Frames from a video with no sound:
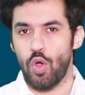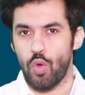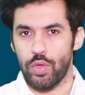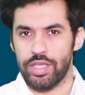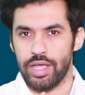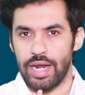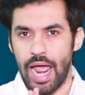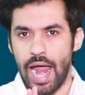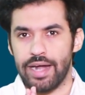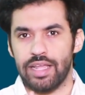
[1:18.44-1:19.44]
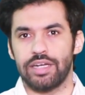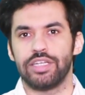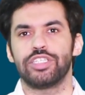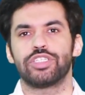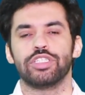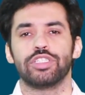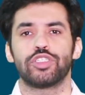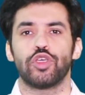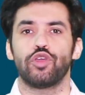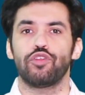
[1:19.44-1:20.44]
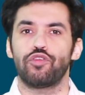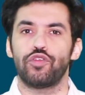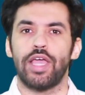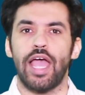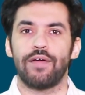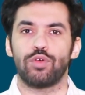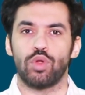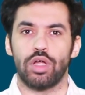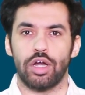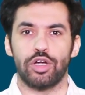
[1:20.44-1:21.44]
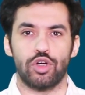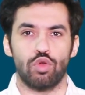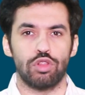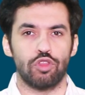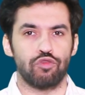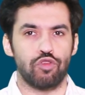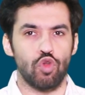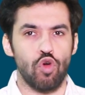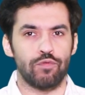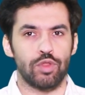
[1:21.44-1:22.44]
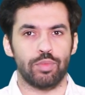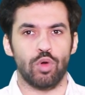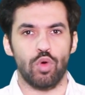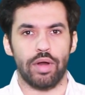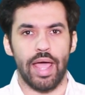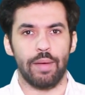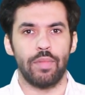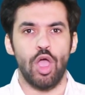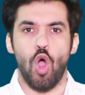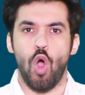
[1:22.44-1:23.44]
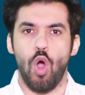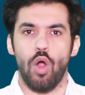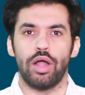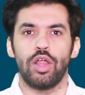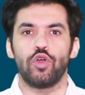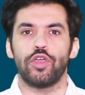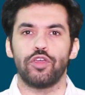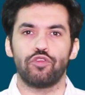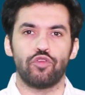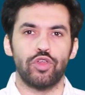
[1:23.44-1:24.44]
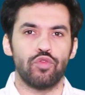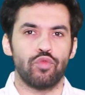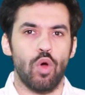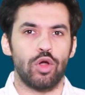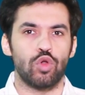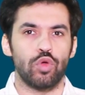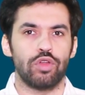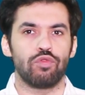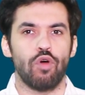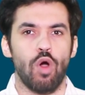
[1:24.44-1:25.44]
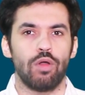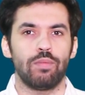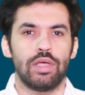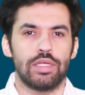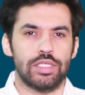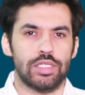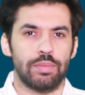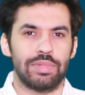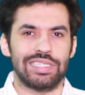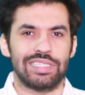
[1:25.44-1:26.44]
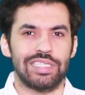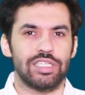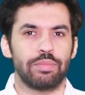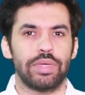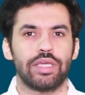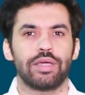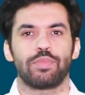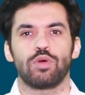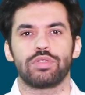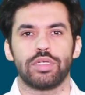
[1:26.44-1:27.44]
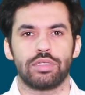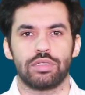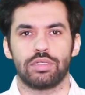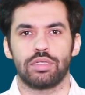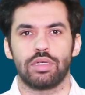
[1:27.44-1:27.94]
We can add conditions if we have to control the flow of the program or if we want to involve some decision-making process.